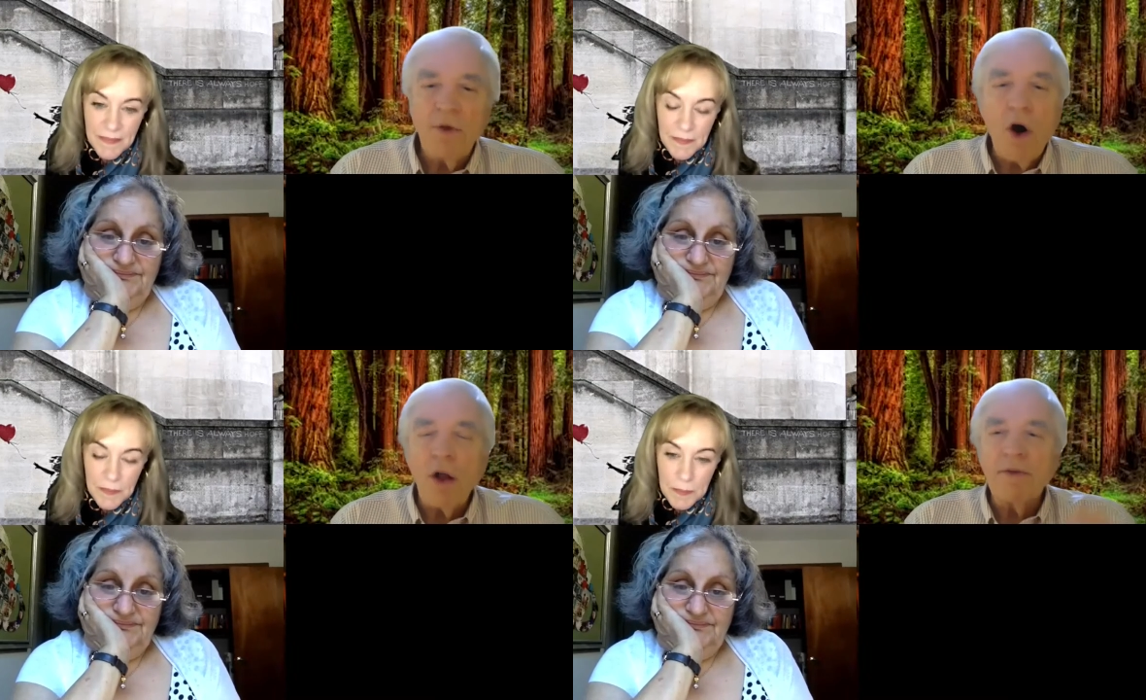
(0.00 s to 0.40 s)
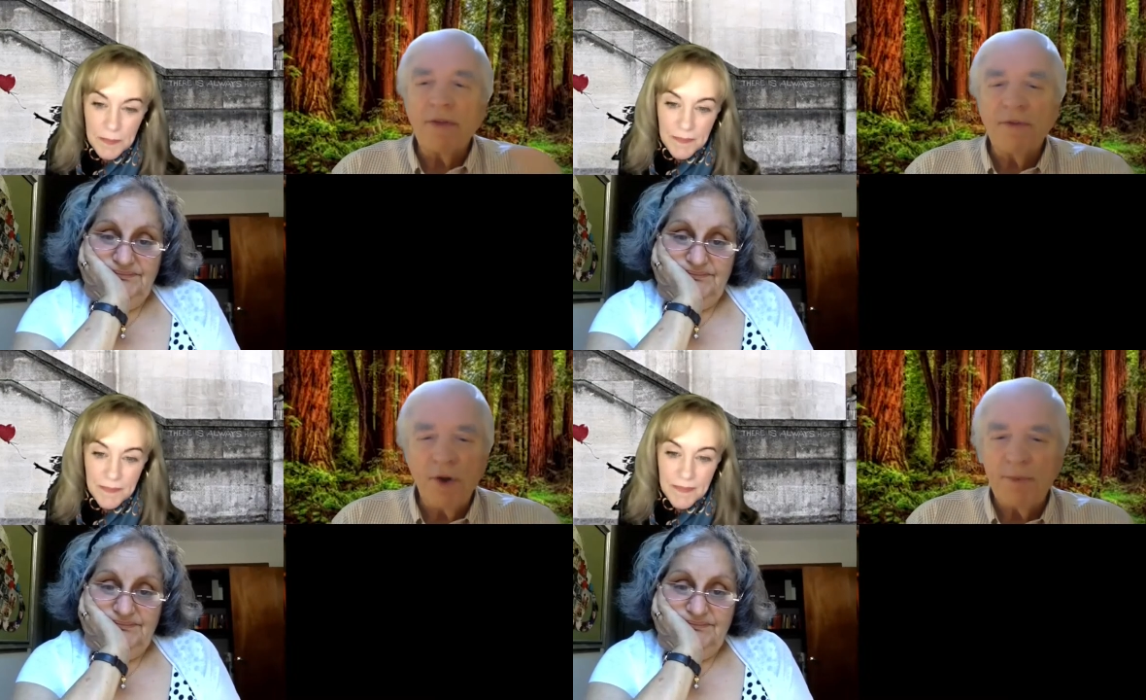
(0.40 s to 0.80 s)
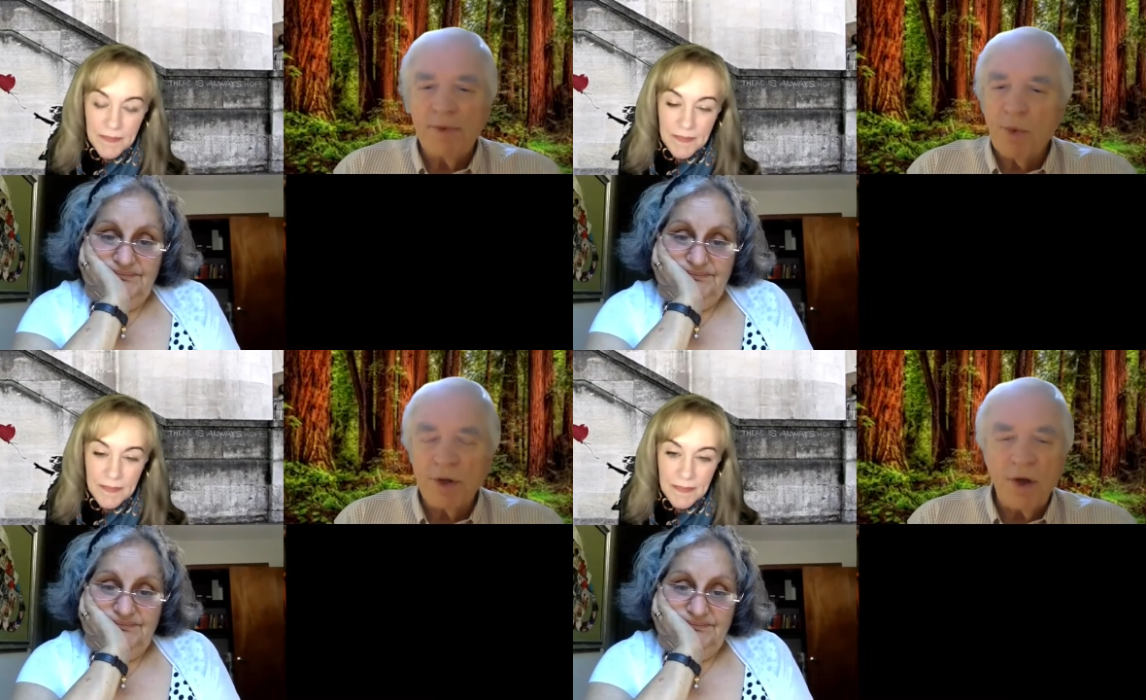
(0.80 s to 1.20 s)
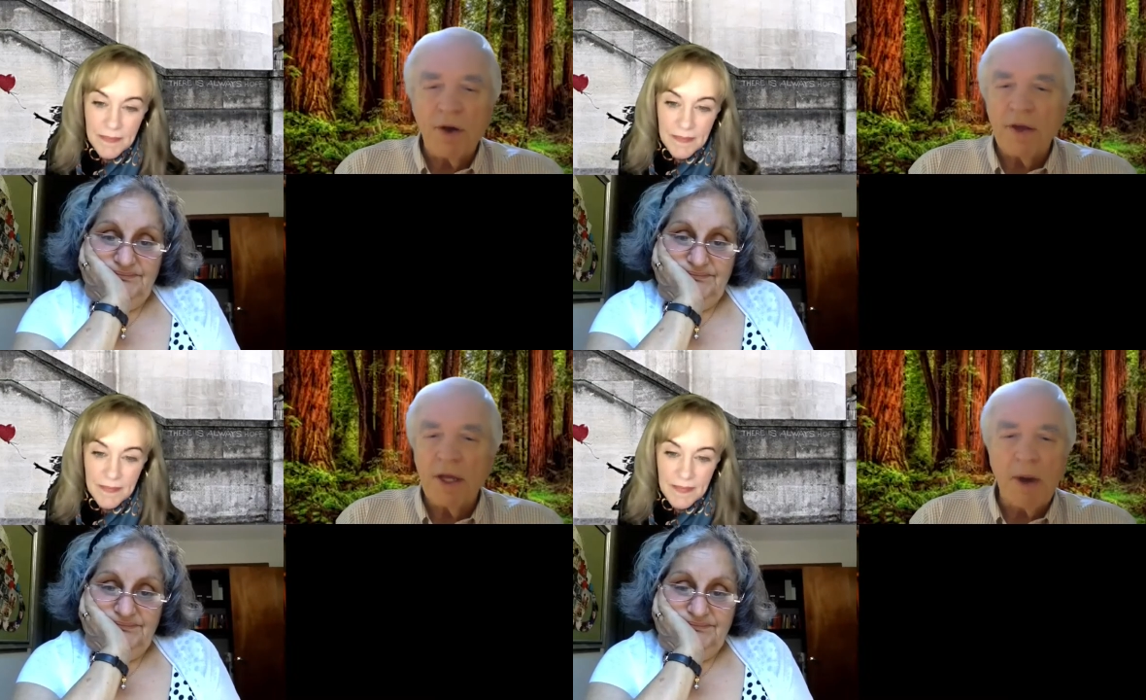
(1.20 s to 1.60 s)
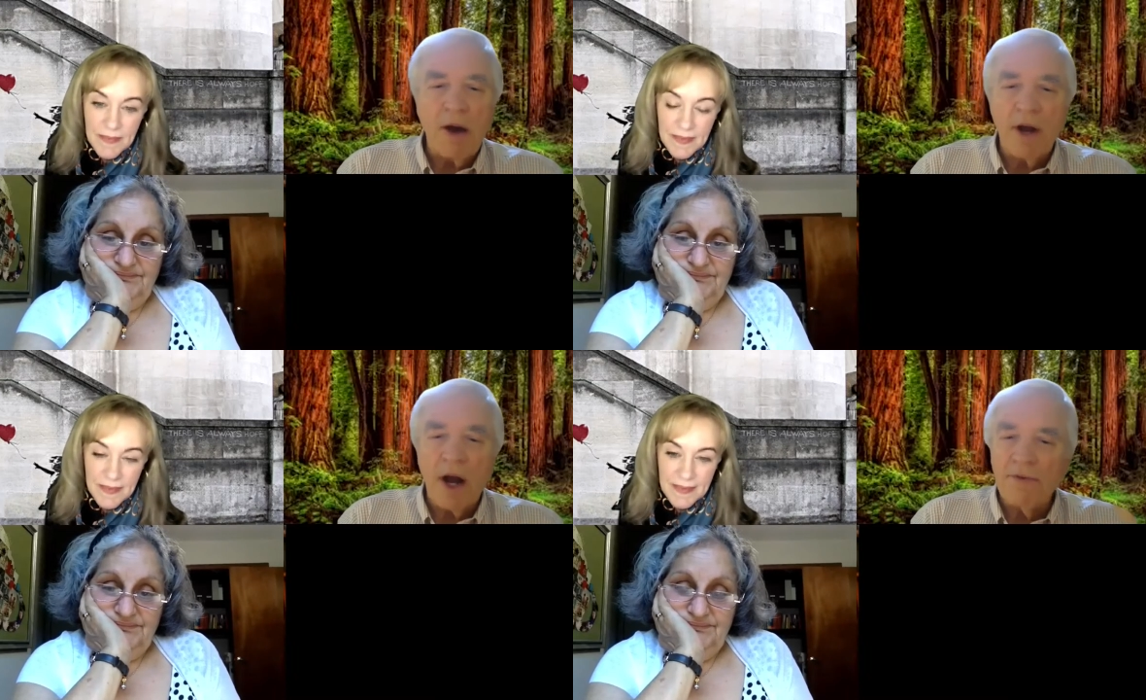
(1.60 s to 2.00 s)
Speaker 1: all of the verbs we're talking
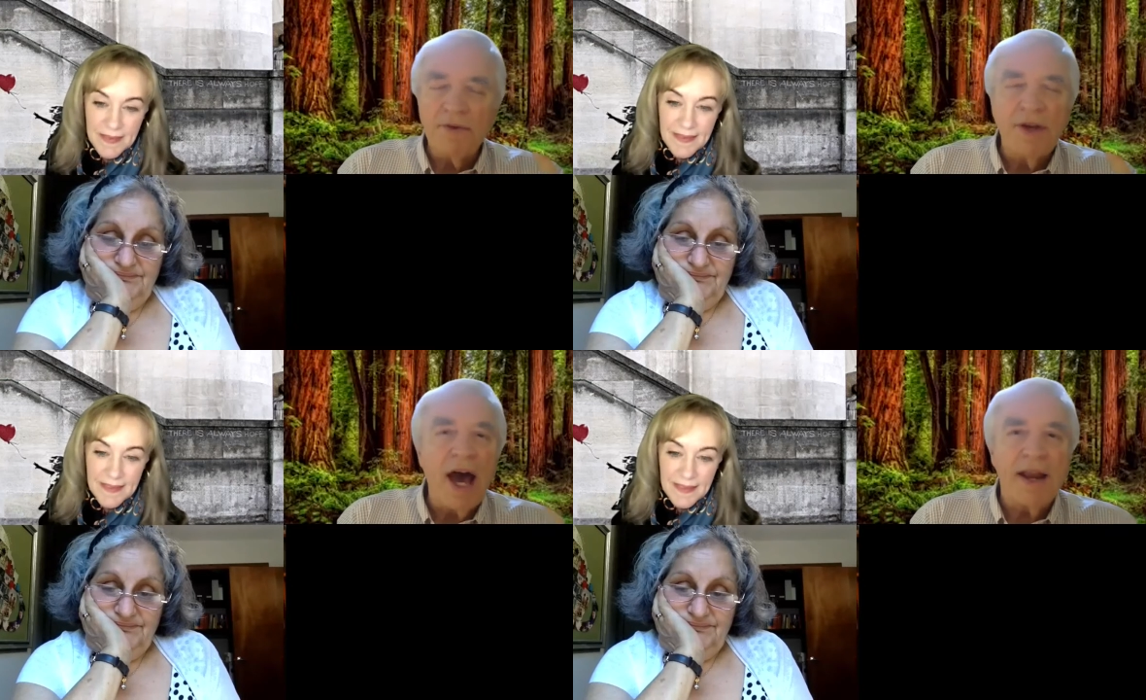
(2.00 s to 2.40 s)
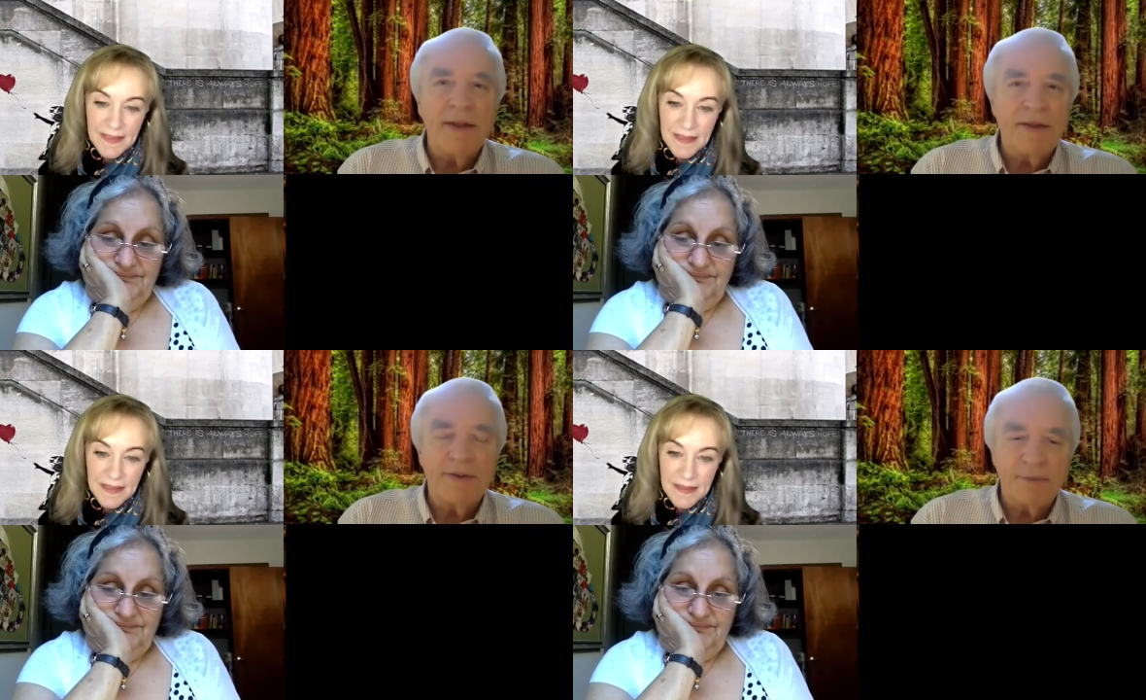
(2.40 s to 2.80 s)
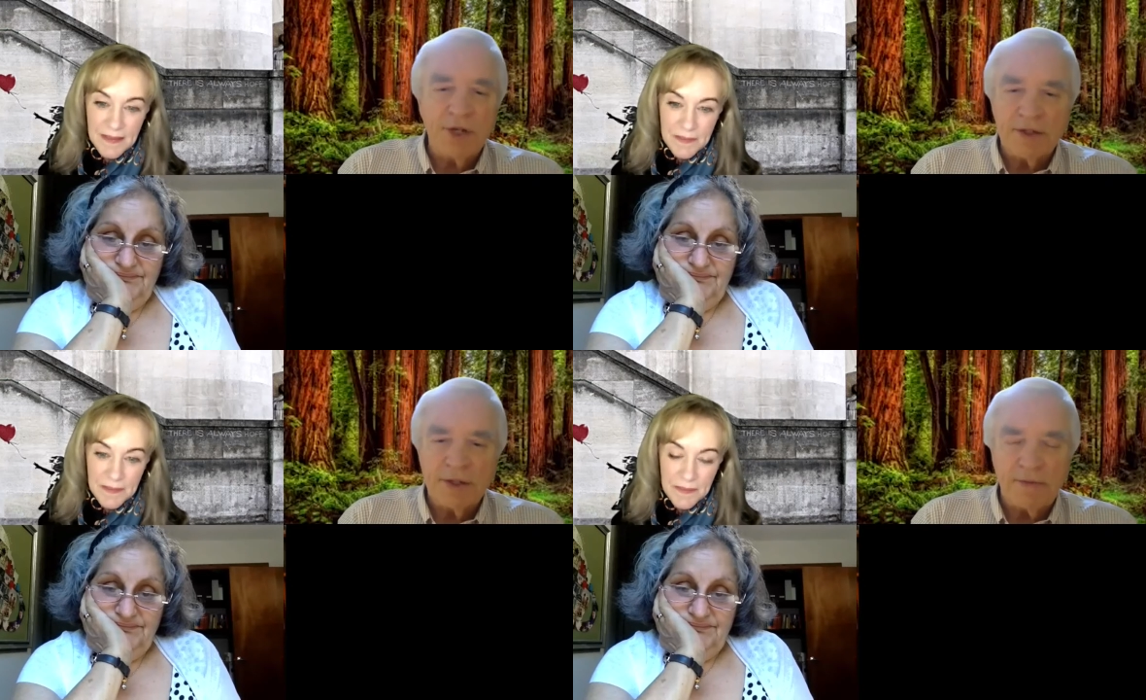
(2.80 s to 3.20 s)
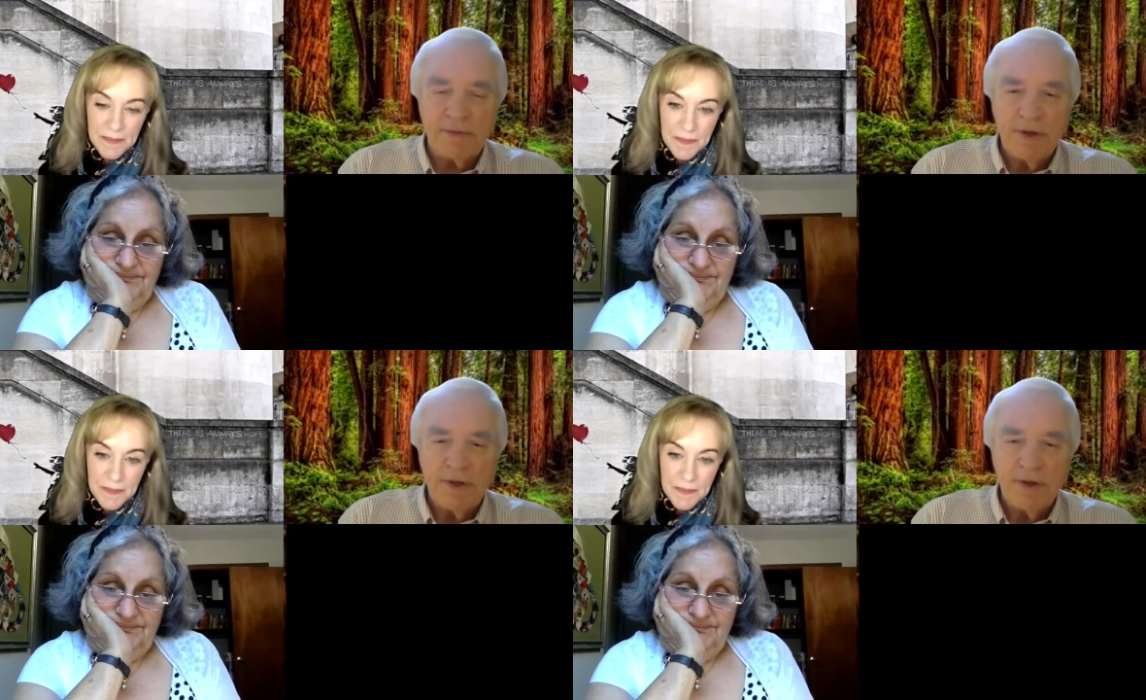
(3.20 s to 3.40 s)
about are not in the subjunctive.